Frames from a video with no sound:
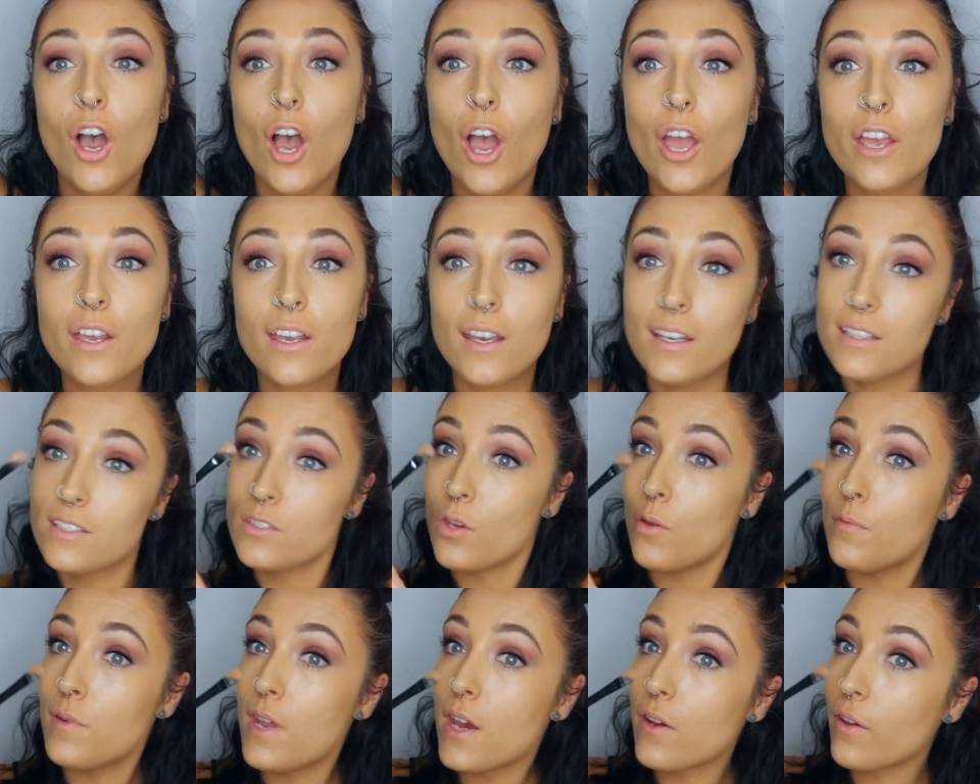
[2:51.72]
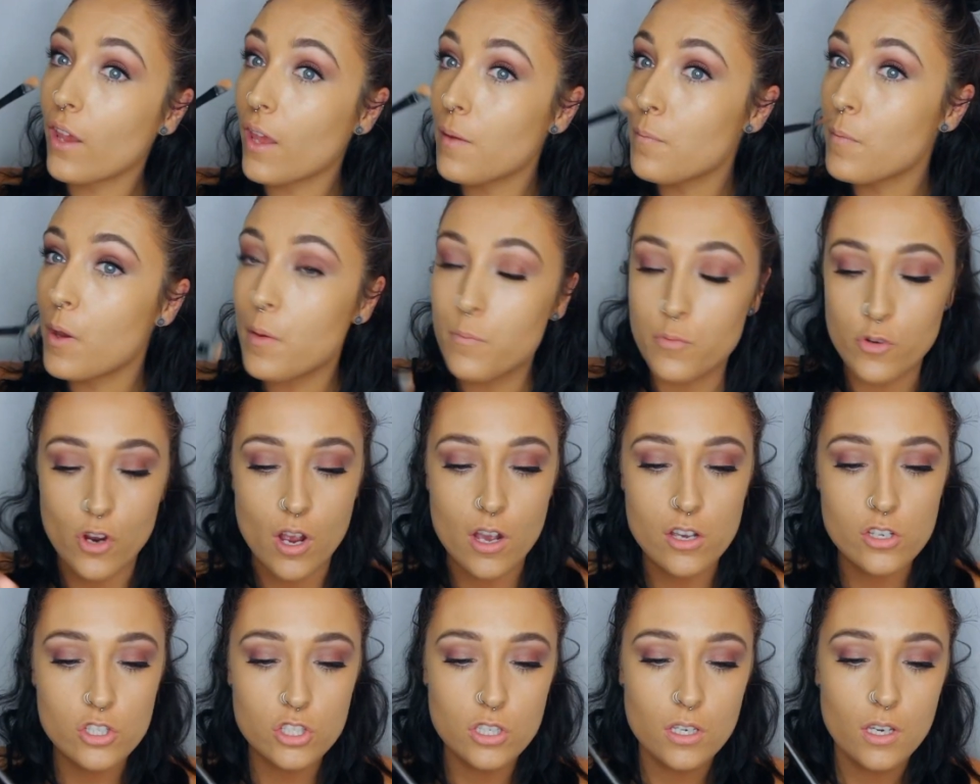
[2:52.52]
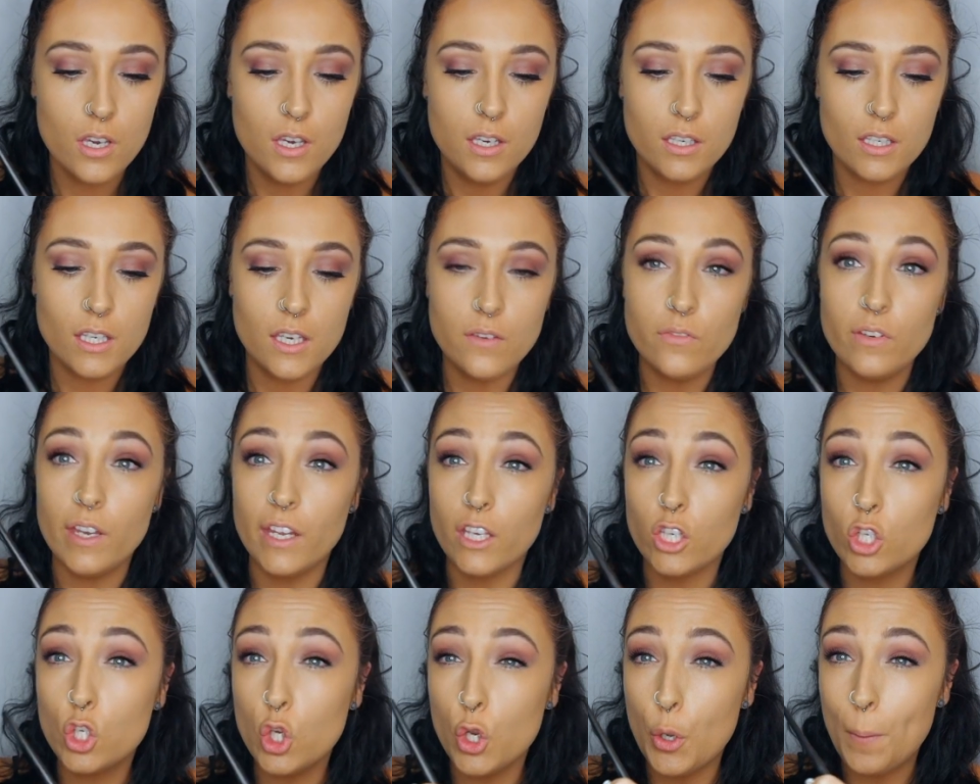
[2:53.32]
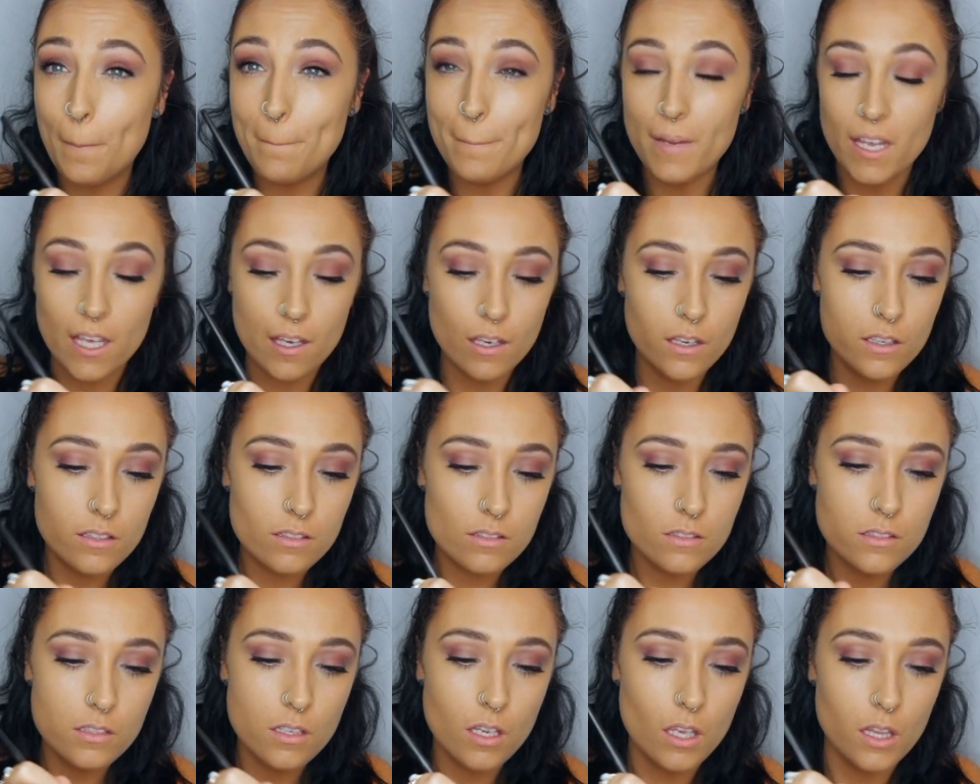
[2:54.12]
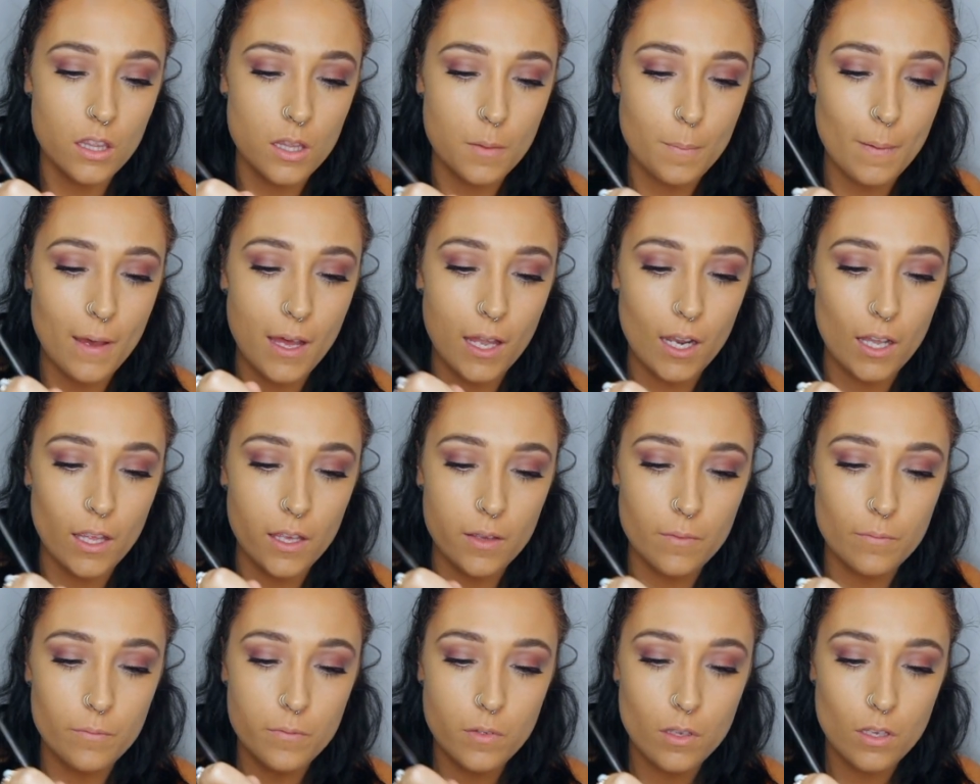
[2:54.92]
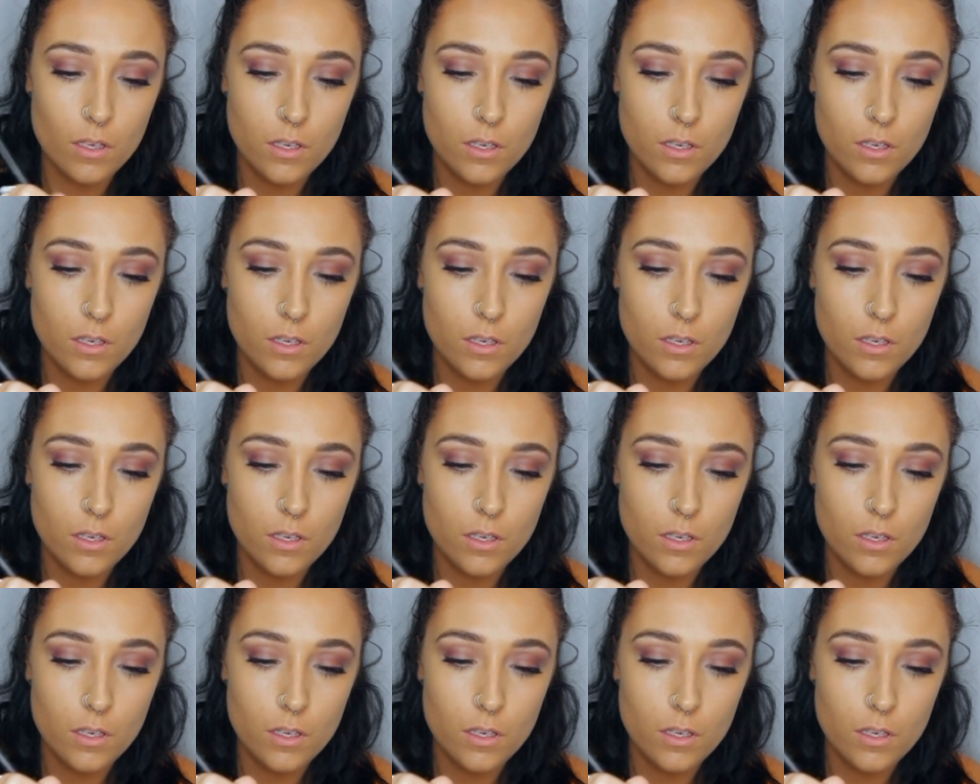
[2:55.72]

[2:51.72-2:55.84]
Okay, so I'm now getting my brush, giving it a good mix in the palette.